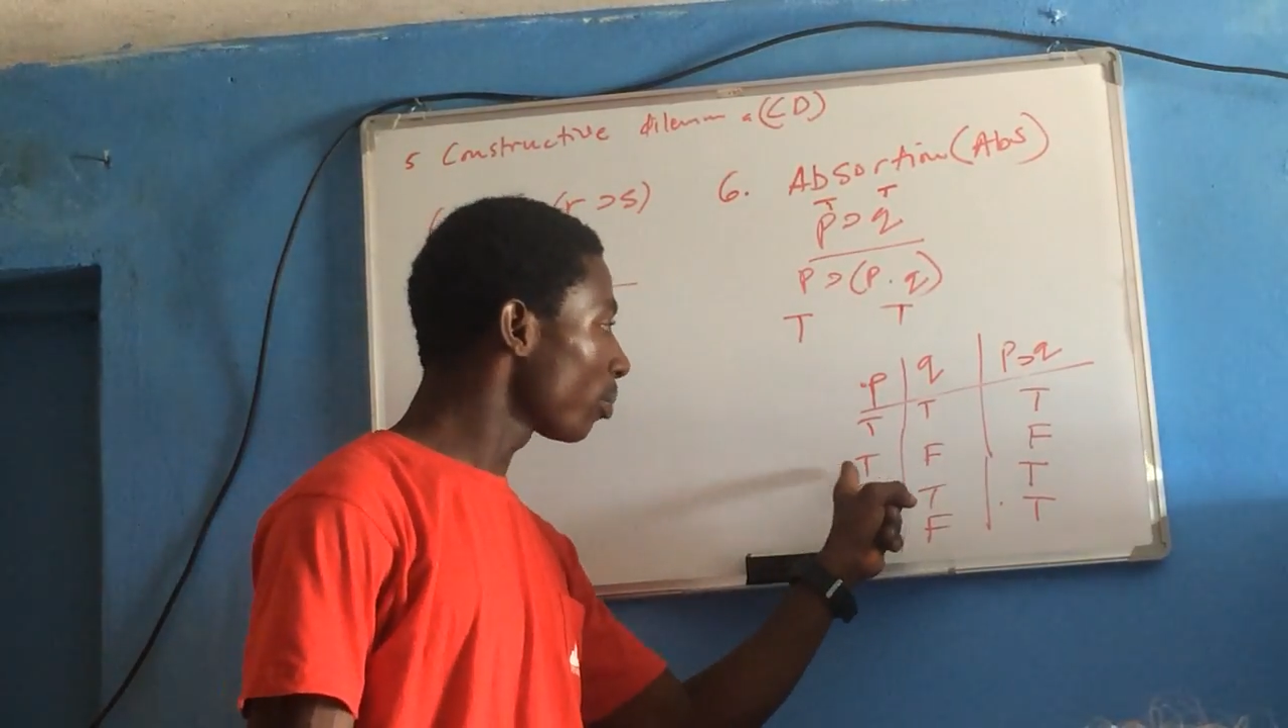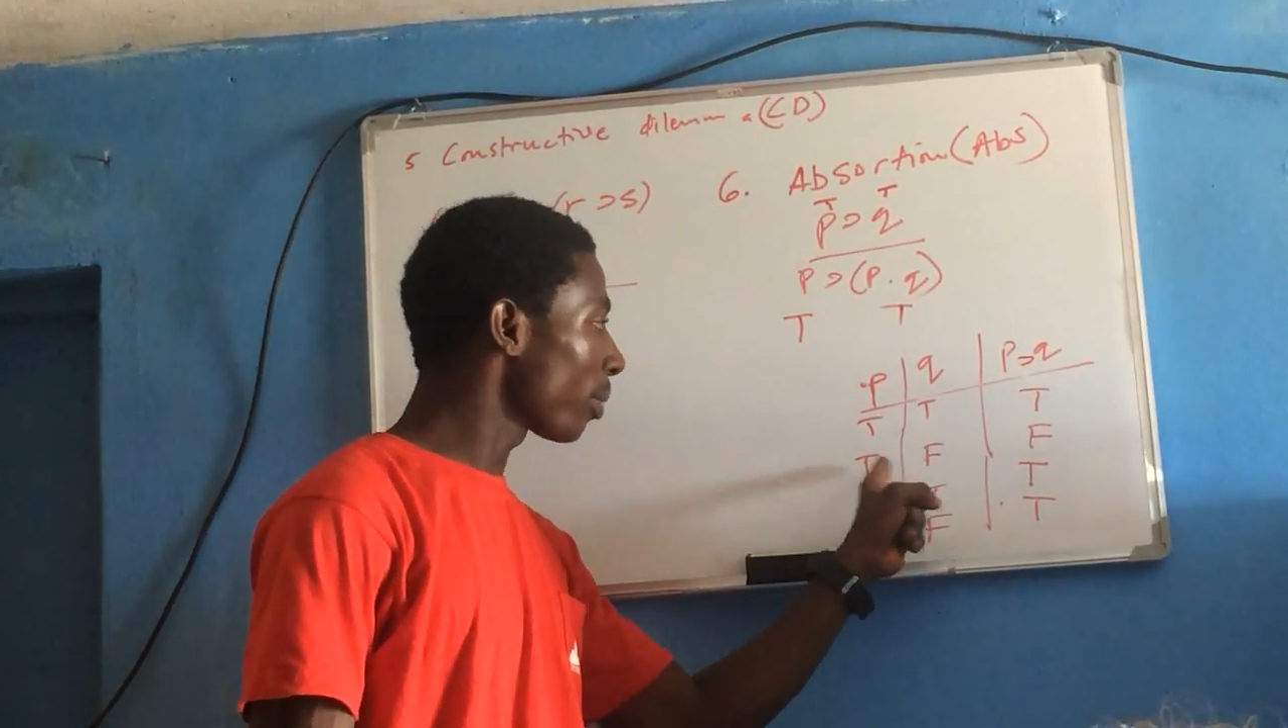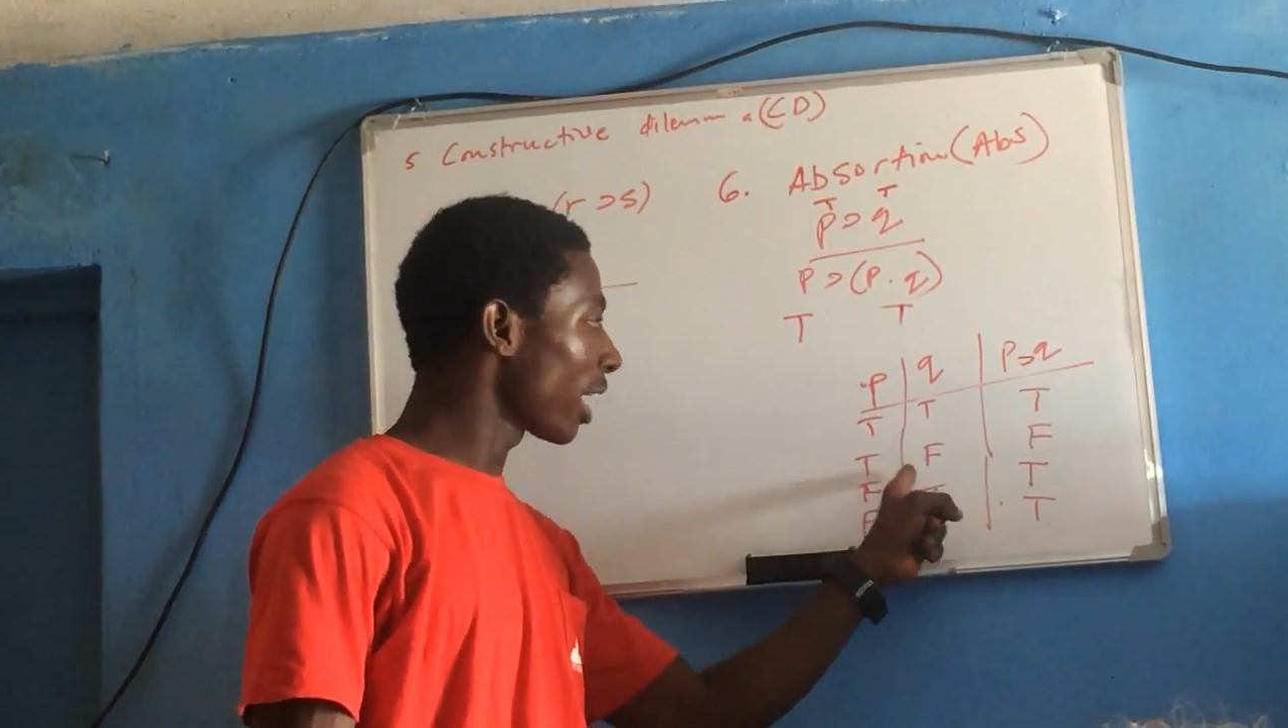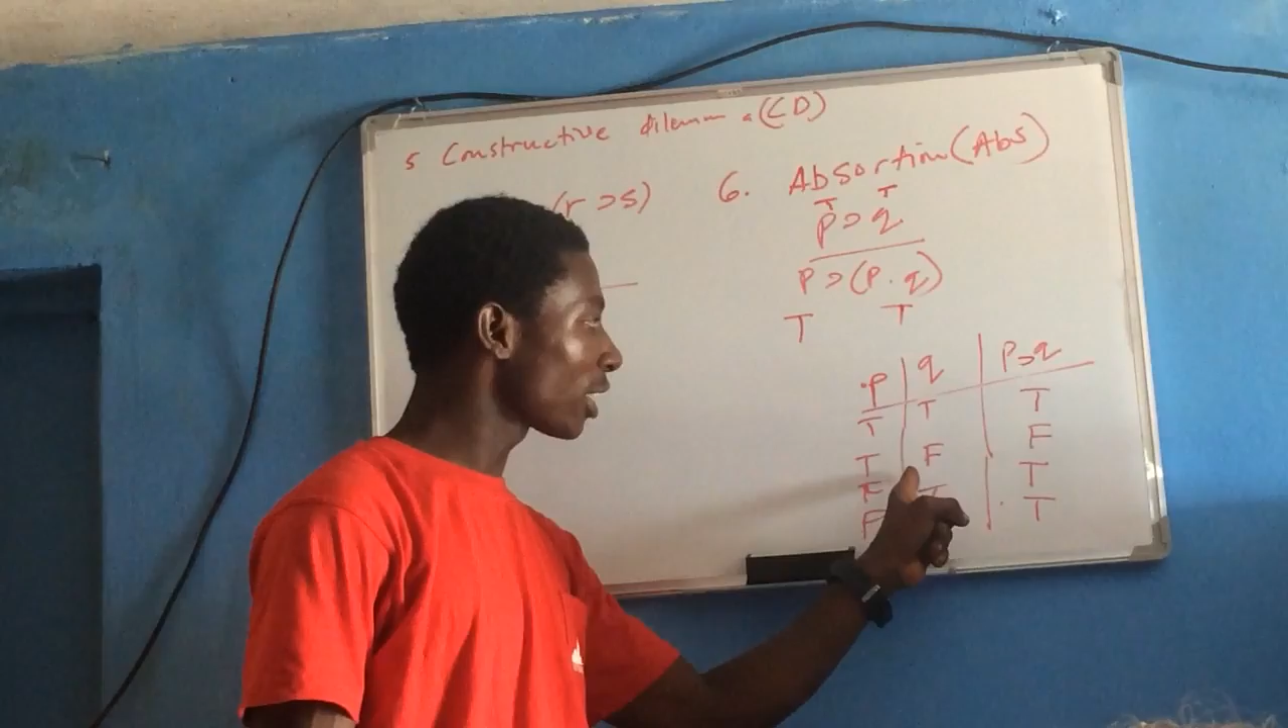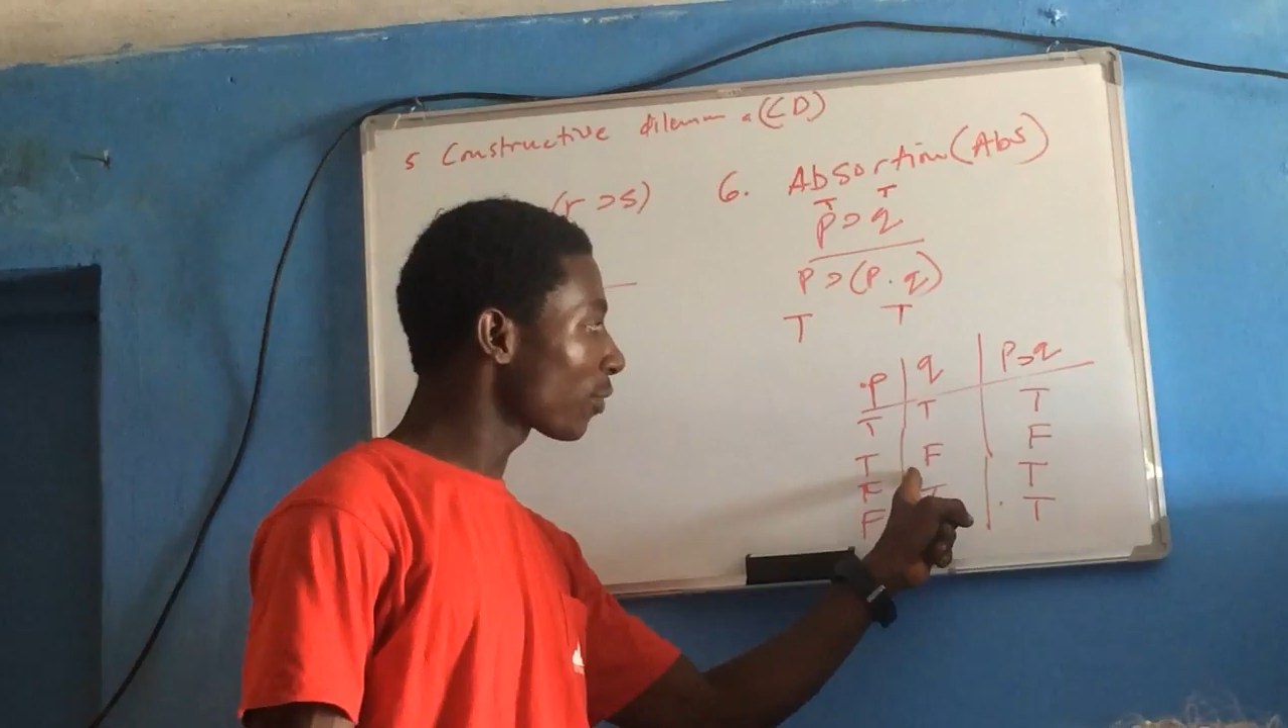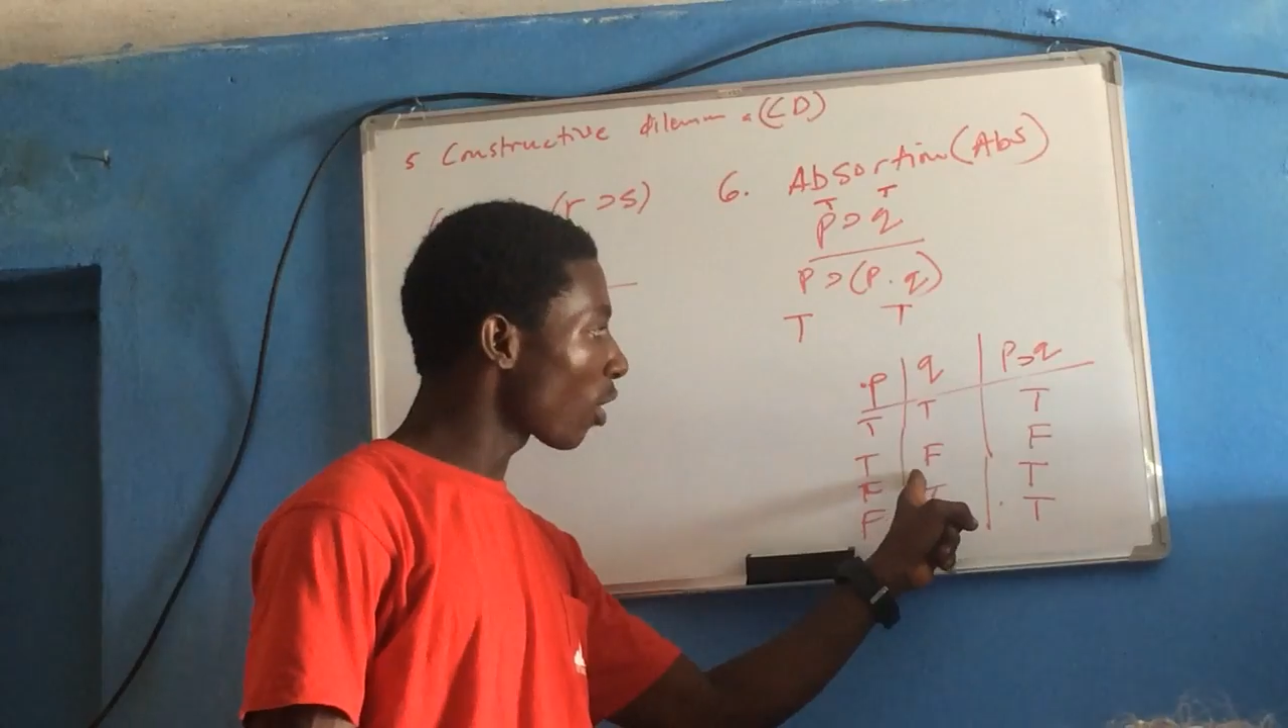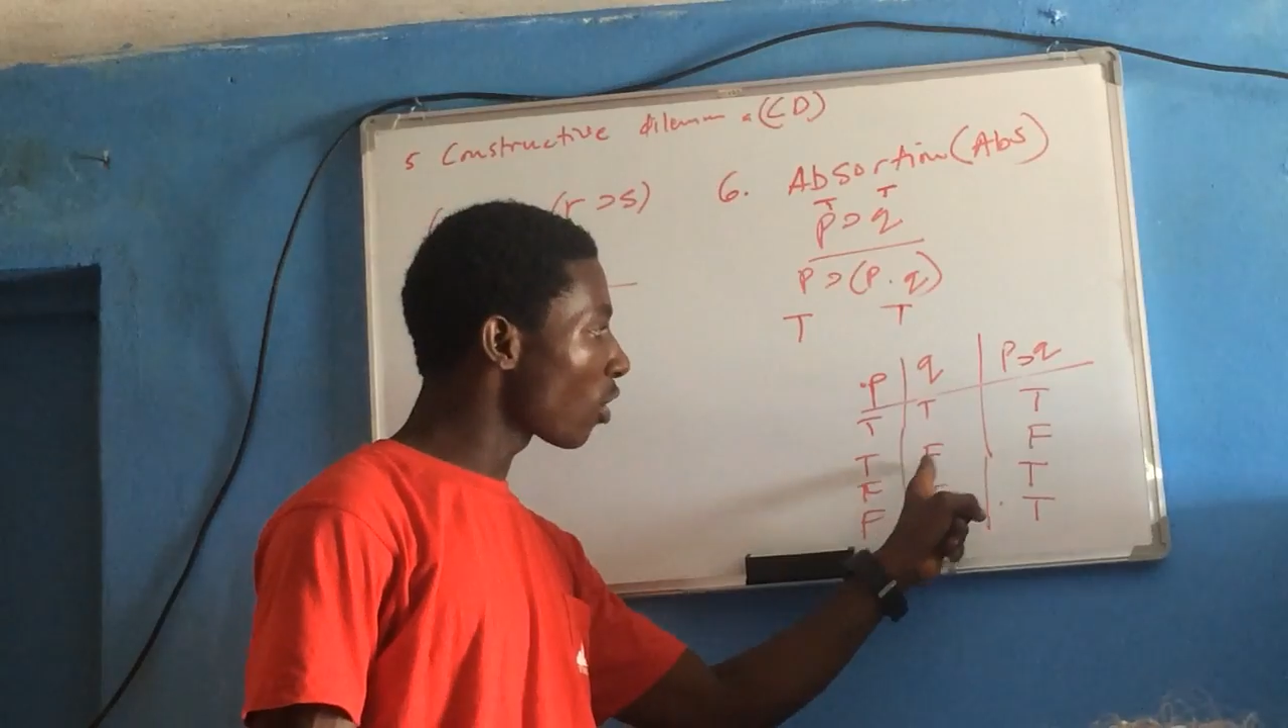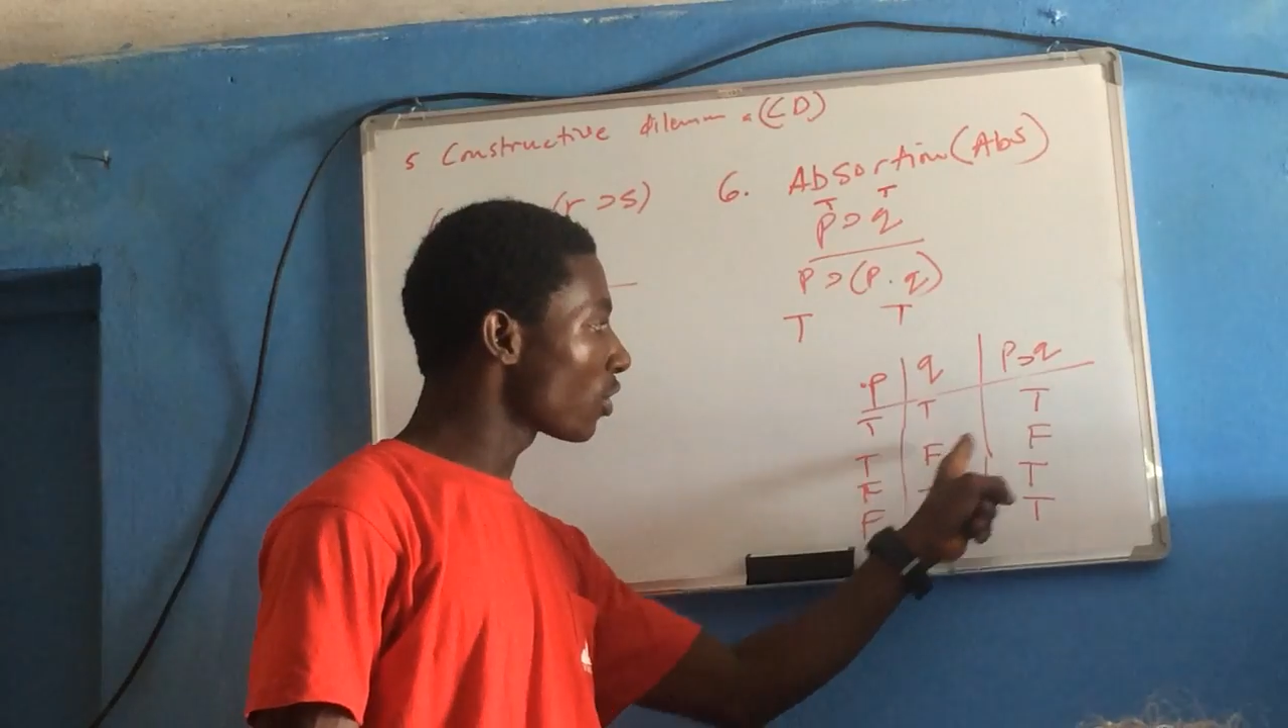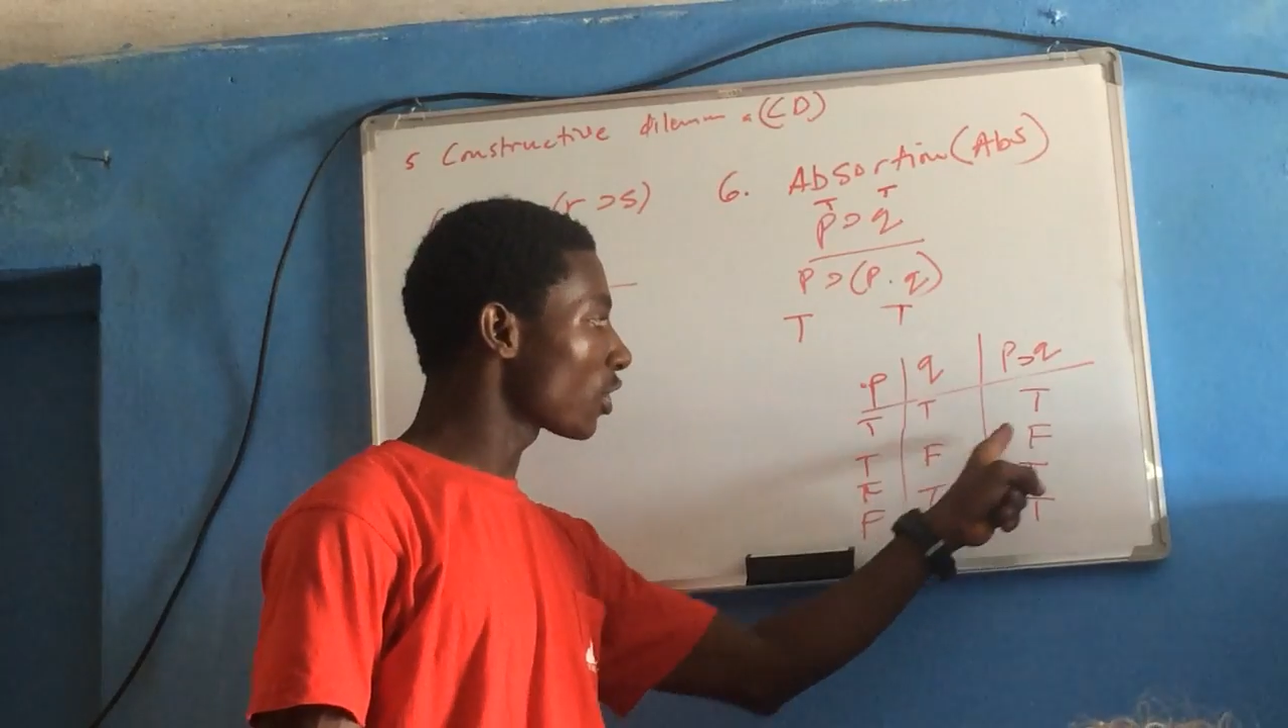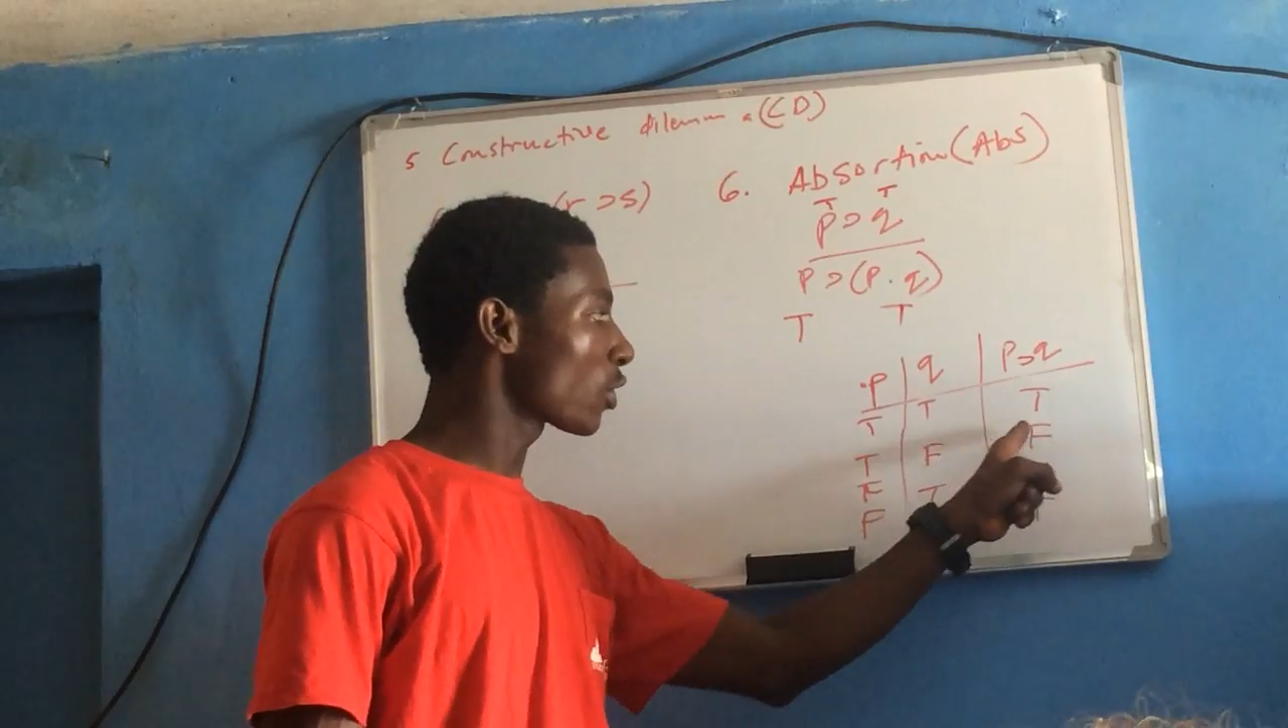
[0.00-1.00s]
implies false